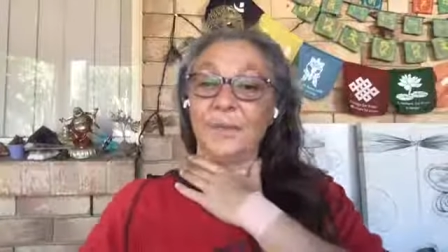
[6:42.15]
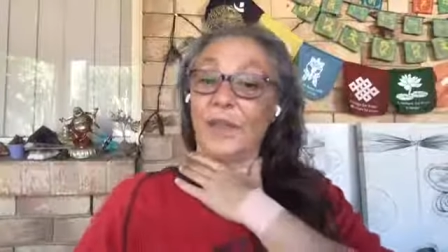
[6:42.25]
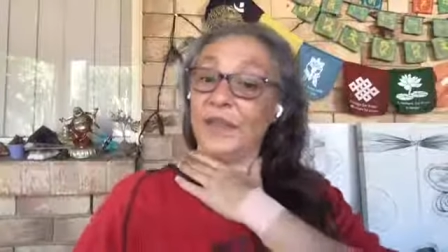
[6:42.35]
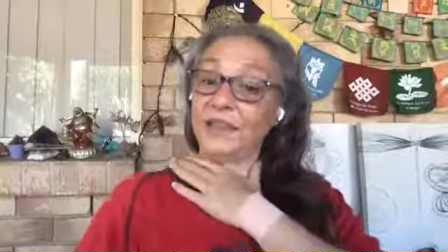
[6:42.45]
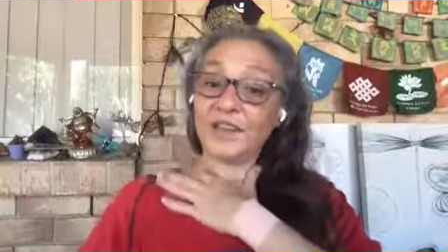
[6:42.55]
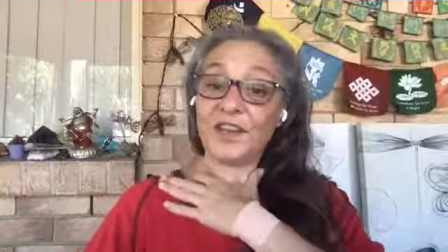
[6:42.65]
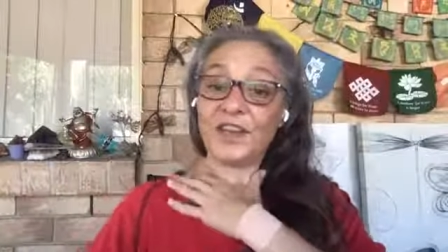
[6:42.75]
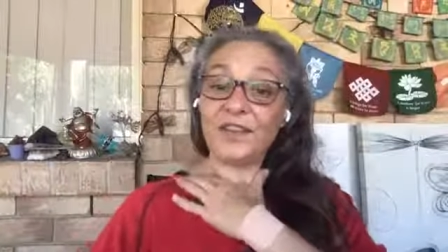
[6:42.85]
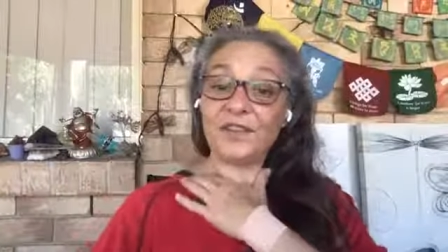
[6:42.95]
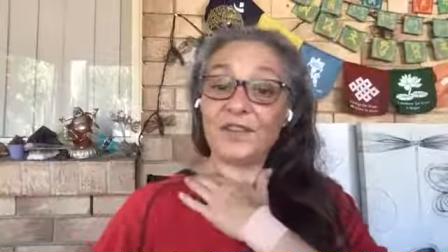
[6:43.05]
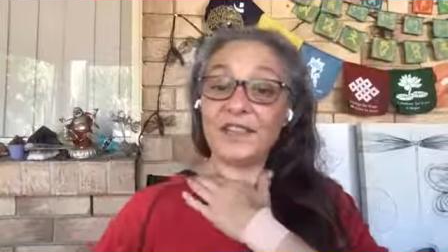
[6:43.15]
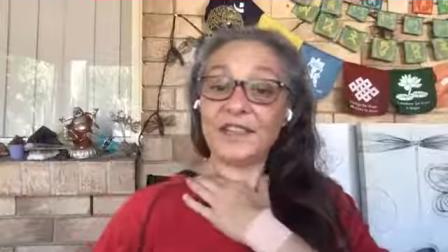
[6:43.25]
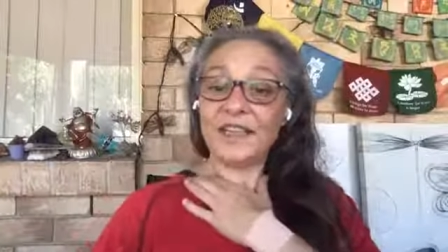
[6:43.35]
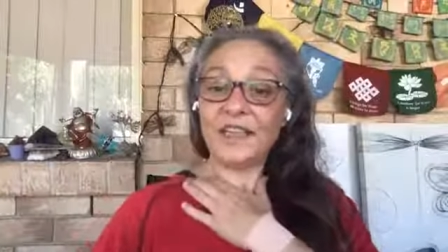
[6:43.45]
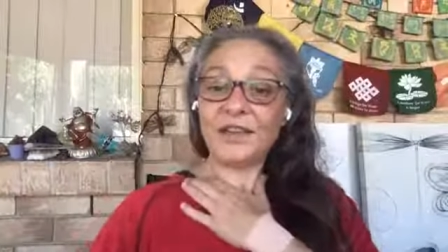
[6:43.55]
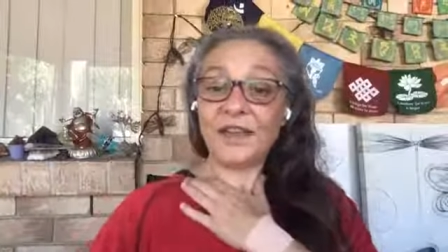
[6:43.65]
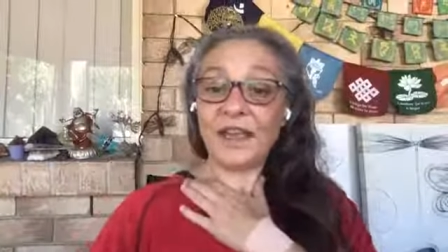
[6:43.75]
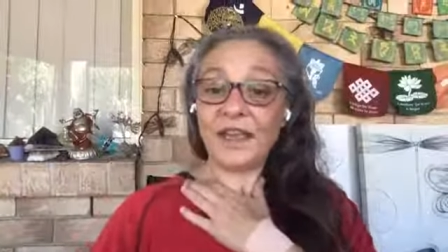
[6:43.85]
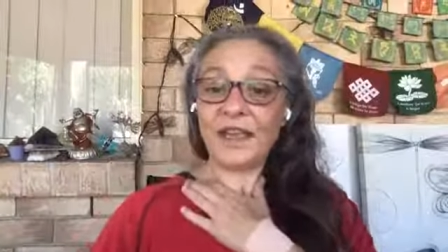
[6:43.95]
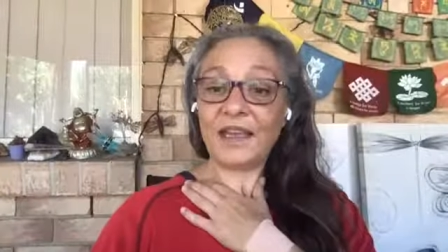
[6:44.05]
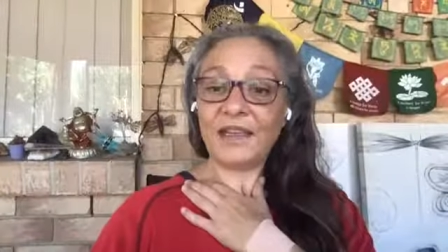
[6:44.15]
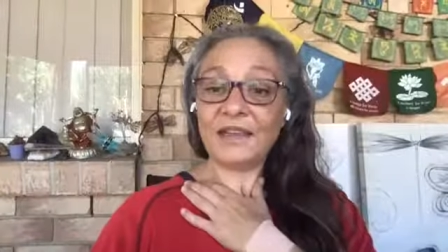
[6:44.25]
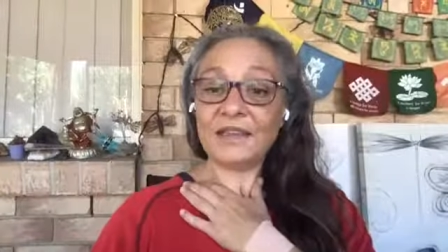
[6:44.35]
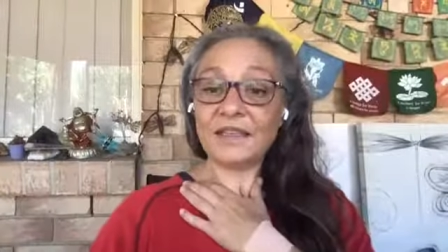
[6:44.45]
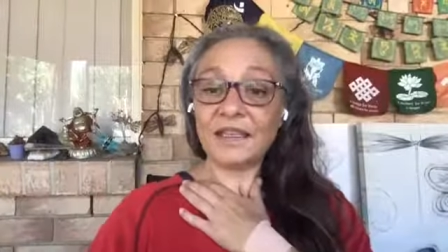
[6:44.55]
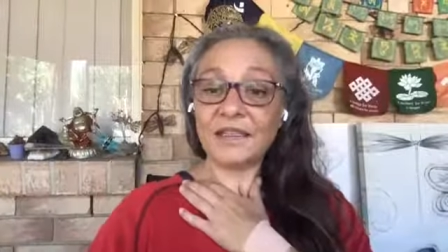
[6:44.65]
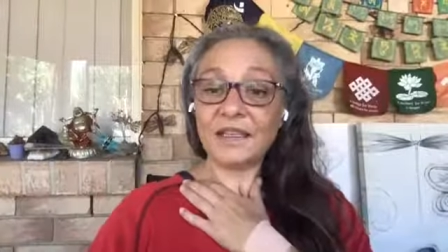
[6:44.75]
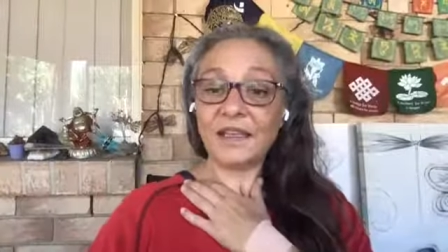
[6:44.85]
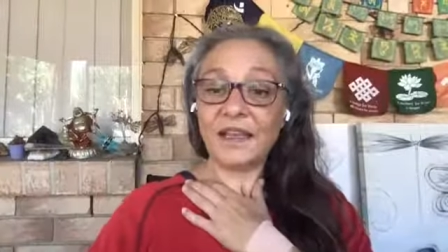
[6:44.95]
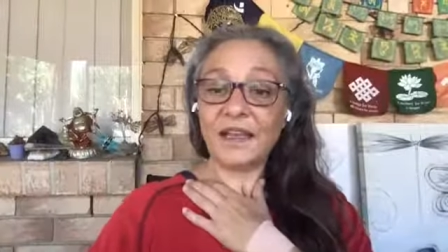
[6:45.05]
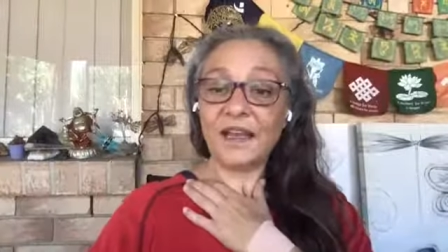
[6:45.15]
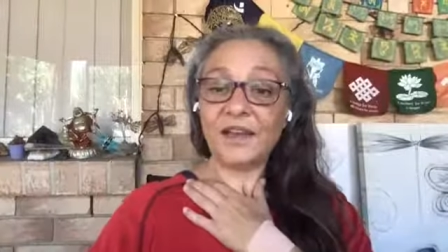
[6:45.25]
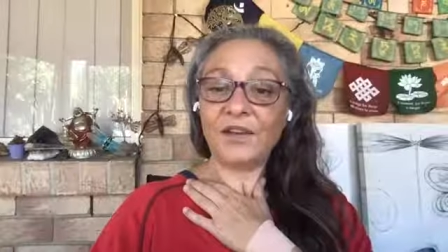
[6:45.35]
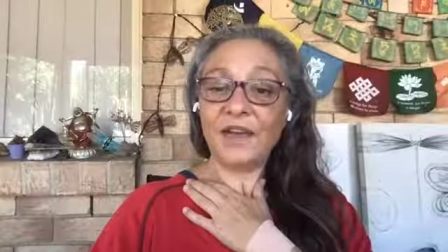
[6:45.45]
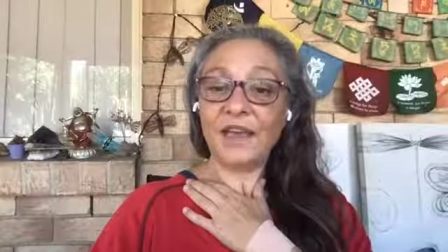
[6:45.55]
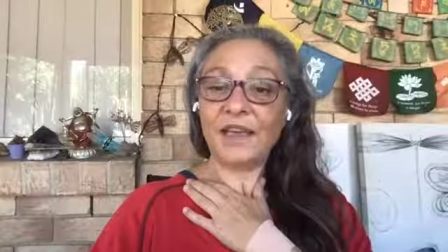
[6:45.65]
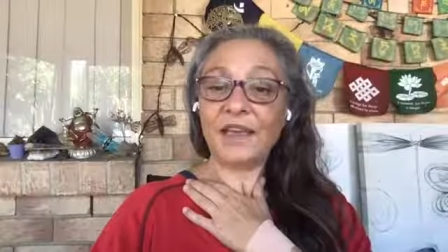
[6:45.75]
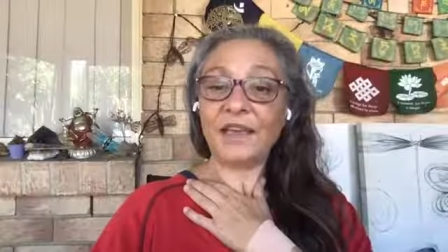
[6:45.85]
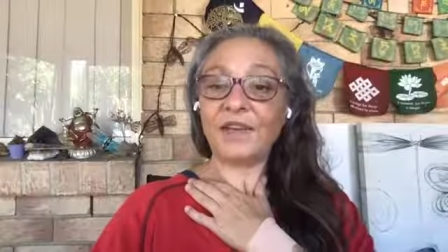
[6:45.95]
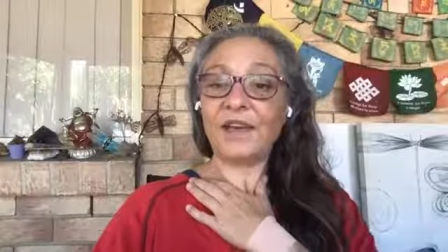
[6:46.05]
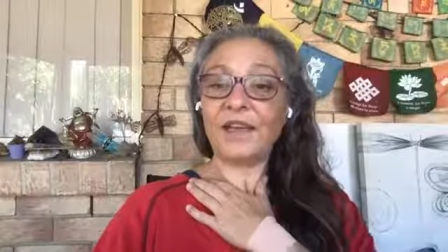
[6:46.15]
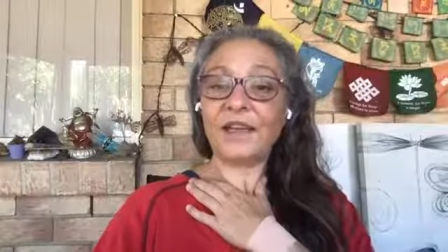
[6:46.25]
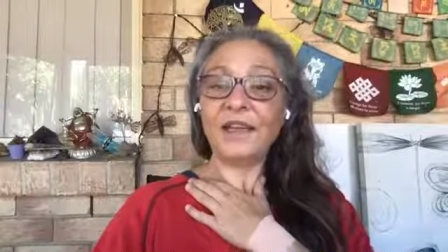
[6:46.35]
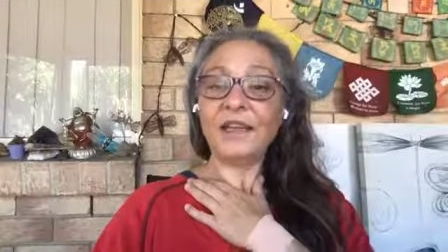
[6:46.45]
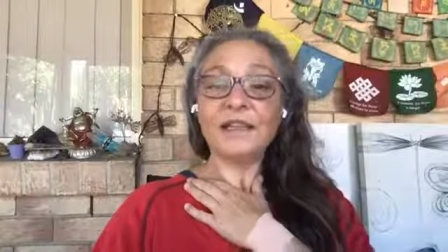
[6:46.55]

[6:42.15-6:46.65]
P.S. O'Neill, good to see you. And Sentinel, hello. Hey, Kerry.